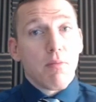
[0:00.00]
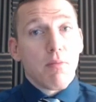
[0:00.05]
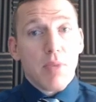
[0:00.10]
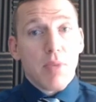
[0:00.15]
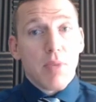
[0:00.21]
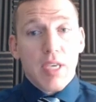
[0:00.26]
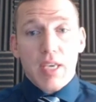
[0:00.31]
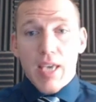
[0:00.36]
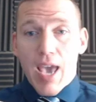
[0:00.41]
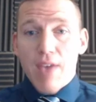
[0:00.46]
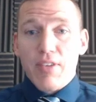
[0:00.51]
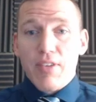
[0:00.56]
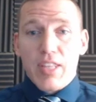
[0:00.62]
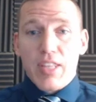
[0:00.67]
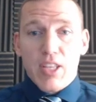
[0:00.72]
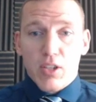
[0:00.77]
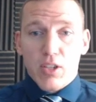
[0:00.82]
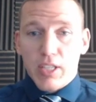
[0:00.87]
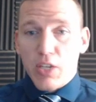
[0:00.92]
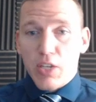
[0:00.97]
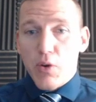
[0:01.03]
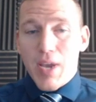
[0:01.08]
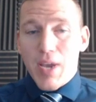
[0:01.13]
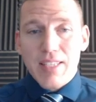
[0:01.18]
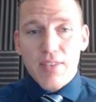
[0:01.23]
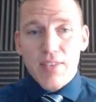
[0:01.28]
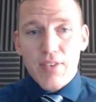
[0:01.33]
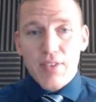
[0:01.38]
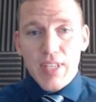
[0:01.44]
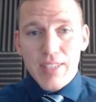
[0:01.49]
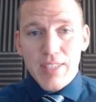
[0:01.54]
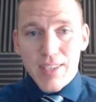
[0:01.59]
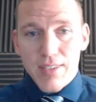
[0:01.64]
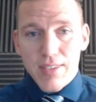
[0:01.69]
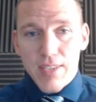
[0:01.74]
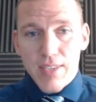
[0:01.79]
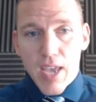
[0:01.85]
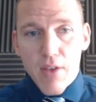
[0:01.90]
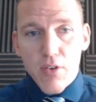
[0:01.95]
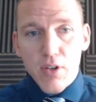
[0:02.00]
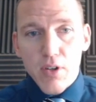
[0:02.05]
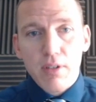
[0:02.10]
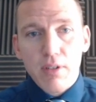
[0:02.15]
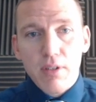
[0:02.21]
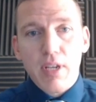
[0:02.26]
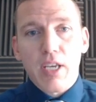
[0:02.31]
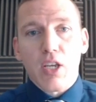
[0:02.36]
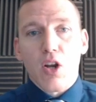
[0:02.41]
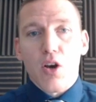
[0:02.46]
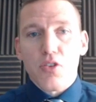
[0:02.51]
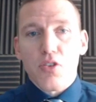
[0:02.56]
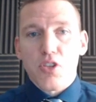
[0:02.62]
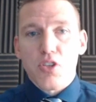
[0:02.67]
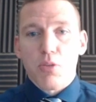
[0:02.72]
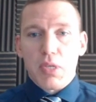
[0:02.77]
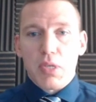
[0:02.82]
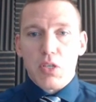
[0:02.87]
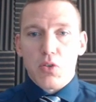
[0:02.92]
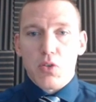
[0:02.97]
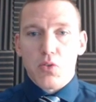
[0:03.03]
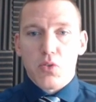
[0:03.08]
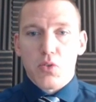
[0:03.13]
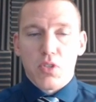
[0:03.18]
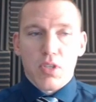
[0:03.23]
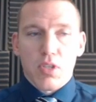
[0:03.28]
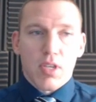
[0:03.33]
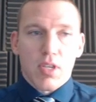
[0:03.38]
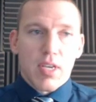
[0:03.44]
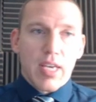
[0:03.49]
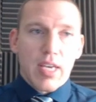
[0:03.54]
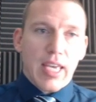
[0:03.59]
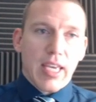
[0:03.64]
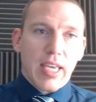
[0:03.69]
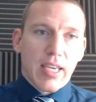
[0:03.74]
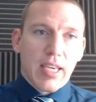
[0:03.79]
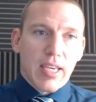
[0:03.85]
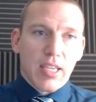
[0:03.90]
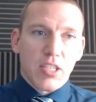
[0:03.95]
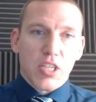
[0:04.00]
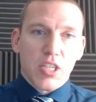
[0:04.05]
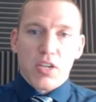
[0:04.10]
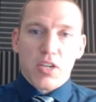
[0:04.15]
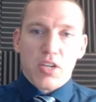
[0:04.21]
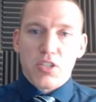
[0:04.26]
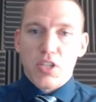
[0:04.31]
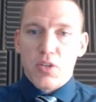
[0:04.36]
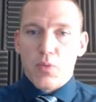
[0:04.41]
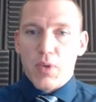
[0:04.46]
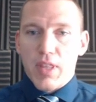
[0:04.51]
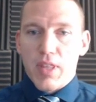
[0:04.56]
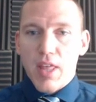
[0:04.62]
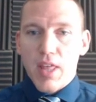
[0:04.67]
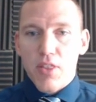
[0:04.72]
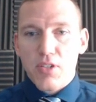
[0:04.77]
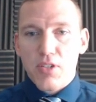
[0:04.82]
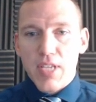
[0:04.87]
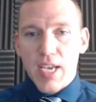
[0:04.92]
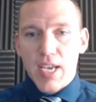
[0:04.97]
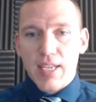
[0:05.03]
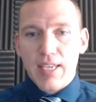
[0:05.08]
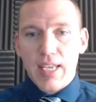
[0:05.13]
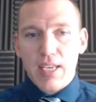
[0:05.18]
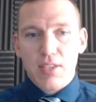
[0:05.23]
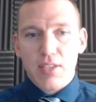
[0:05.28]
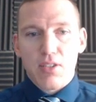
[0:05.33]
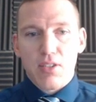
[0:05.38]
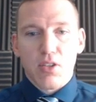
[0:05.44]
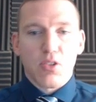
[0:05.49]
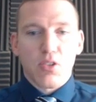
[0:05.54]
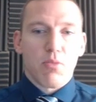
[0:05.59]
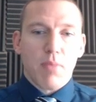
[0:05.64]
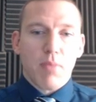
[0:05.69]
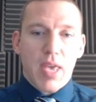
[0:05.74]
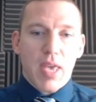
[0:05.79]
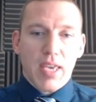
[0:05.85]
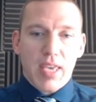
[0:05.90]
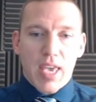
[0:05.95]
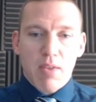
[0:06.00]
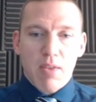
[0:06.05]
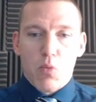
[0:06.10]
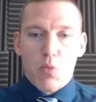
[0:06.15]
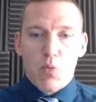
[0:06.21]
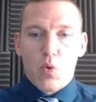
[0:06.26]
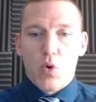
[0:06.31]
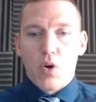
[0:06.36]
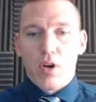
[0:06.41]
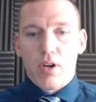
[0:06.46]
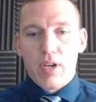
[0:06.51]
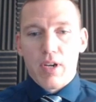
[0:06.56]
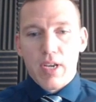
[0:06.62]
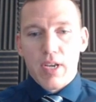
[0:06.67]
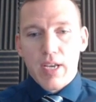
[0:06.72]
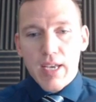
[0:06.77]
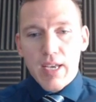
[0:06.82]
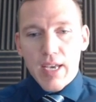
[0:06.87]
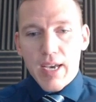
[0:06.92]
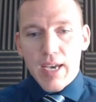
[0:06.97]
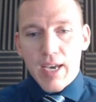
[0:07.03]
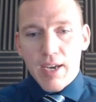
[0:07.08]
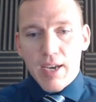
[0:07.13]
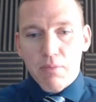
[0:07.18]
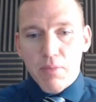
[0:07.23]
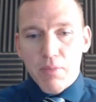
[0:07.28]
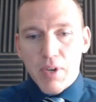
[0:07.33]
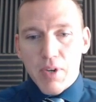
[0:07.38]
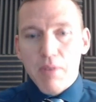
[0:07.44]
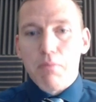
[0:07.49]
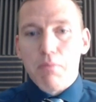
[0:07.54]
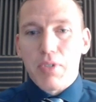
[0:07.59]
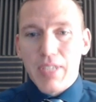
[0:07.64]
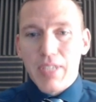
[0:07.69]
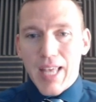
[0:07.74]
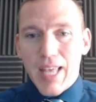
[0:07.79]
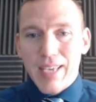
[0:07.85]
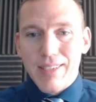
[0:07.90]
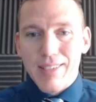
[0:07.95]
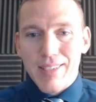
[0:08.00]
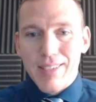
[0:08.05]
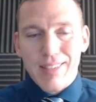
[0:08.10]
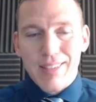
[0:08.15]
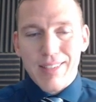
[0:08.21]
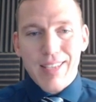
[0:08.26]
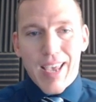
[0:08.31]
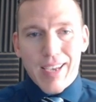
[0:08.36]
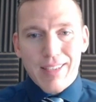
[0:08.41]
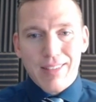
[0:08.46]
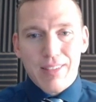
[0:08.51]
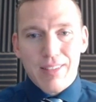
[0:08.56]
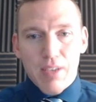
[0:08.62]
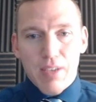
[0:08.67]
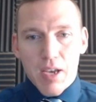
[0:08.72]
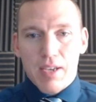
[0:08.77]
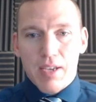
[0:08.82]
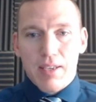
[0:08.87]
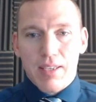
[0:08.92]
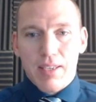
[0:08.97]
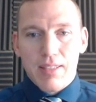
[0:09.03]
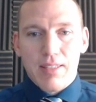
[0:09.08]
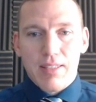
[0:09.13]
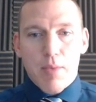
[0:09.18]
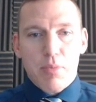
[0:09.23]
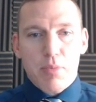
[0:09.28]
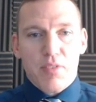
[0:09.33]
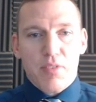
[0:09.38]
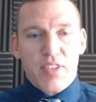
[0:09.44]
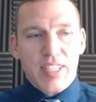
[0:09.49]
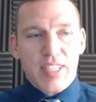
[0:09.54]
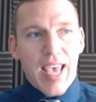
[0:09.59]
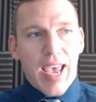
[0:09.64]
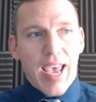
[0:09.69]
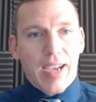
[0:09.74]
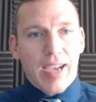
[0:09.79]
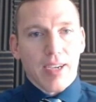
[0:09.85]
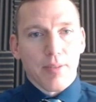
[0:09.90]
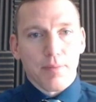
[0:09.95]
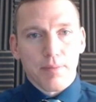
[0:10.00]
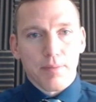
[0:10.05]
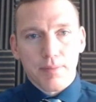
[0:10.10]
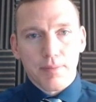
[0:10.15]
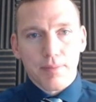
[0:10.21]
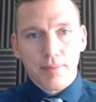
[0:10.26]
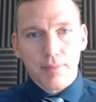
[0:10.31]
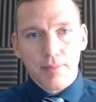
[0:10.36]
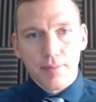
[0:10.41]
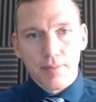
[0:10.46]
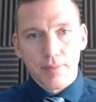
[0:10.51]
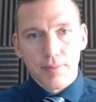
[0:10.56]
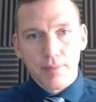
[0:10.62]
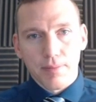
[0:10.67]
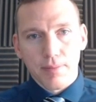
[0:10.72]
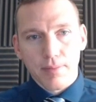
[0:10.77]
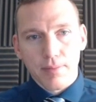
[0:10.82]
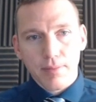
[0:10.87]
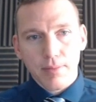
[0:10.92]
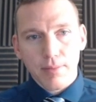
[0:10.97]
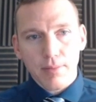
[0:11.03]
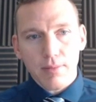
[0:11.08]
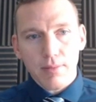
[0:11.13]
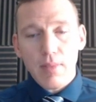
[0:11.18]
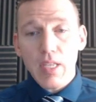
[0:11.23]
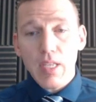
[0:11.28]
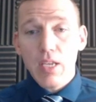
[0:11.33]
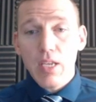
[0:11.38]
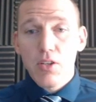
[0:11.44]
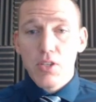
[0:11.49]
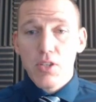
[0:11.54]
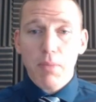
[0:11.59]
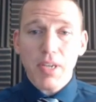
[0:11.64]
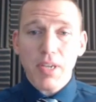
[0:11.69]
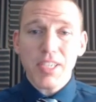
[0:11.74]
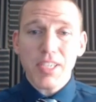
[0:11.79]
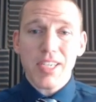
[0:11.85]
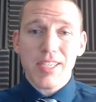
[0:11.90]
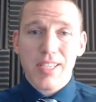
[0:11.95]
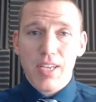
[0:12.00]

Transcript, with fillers: being, having their illegal activities discovered. It can also be used in conjunction with other techniques to make a more uh, complex tech, uh, type of attack. There's a bunch of